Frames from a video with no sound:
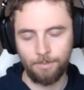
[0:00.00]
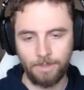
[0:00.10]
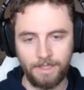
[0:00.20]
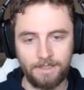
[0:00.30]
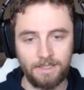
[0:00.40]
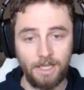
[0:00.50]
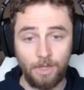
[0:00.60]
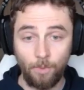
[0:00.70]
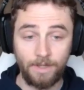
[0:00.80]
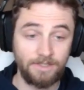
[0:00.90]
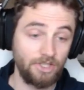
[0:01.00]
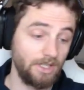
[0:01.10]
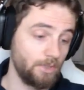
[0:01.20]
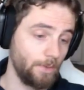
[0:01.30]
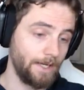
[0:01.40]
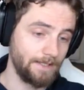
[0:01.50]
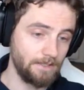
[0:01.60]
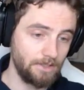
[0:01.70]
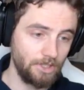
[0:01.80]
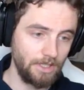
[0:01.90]
the planes, what has changed, what
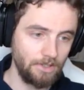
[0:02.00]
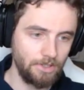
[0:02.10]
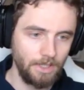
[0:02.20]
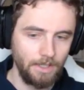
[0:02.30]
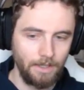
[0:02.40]
hasn't changed,